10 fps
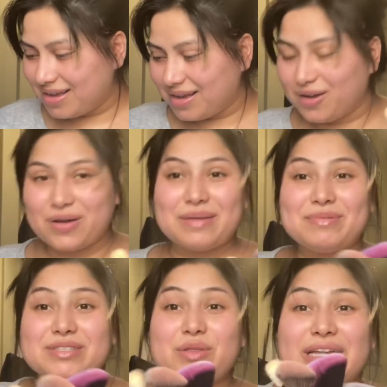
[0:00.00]
Okay,
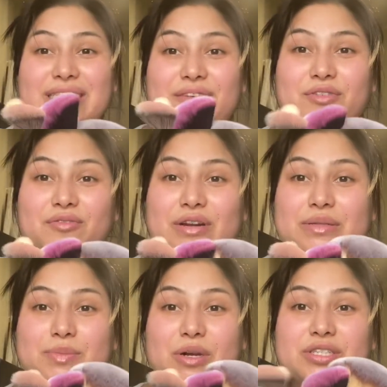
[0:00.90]
so that's it for face
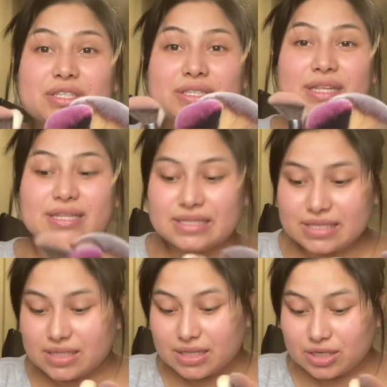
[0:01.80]
brushes. This is
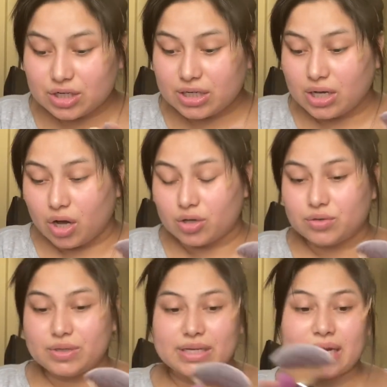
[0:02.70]
literally all you
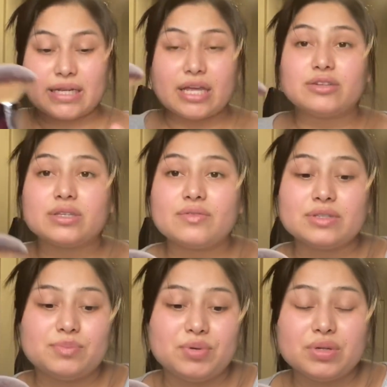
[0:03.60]
need. And get yourself this
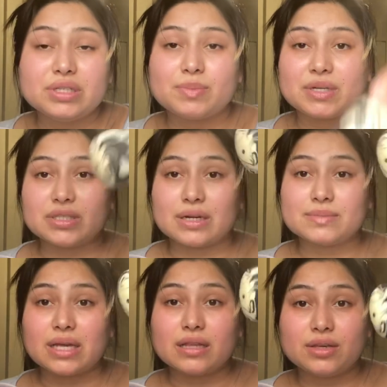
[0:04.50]
beauty sponge that I'm
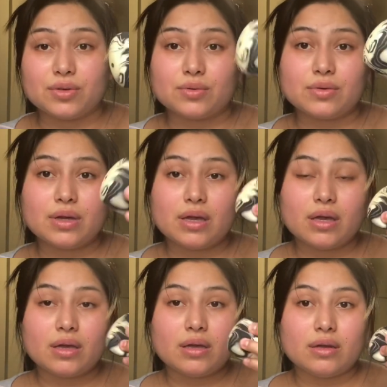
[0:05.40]
telling you.
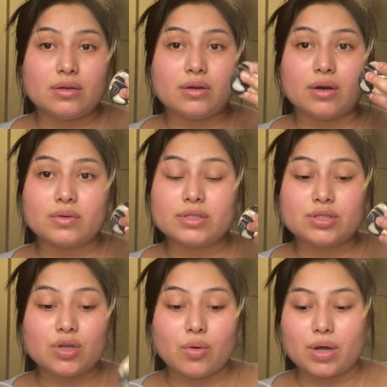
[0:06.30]
You know, it's
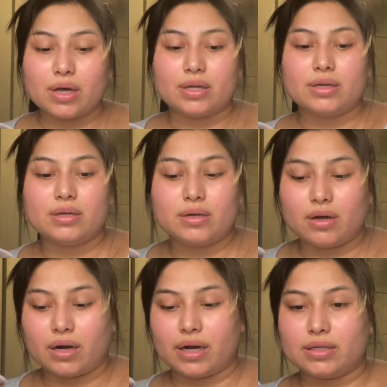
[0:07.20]
so good. All
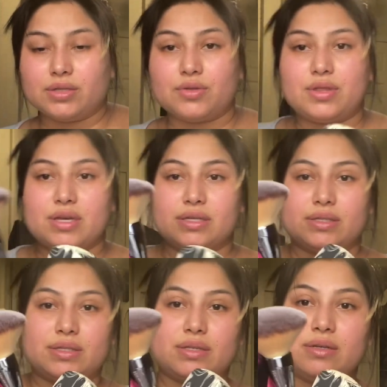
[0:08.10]
right, so this